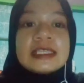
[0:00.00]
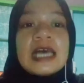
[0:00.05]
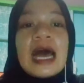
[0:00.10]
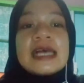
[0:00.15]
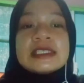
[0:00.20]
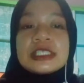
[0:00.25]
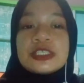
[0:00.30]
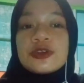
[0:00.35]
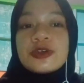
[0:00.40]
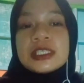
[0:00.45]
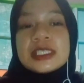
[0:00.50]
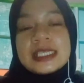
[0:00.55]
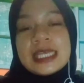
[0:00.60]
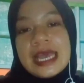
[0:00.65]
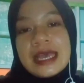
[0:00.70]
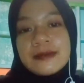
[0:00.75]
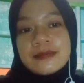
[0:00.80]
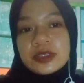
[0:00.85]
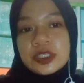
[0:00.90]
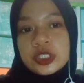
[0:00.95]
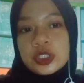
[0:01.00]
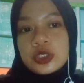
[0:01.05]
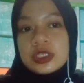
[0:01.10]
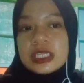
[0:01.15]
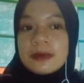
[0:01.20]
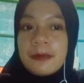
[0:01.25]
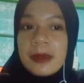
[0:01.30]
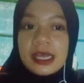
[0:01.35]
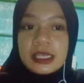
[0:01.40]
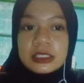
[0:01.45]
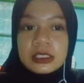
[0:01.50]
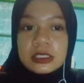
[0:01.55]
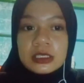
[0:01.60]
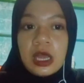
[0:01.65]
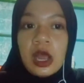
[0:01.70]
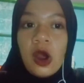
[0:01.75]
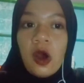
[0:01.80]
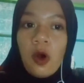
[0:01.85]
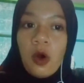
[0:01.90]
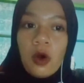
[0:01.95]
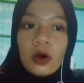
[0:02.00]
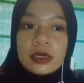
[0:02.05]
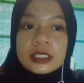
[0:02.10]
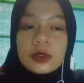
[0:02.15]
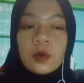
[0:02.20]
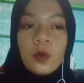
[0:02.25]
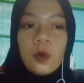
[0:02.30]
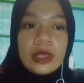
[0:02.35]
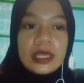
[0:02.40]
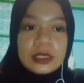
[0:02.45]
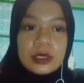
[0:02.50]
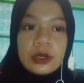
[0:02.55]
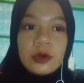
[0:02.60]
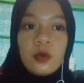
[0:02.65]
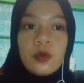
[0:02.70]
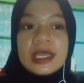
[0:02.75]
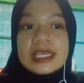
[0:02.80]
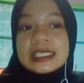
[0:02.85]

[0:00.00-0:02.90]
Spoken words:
The answer seems to depend on whether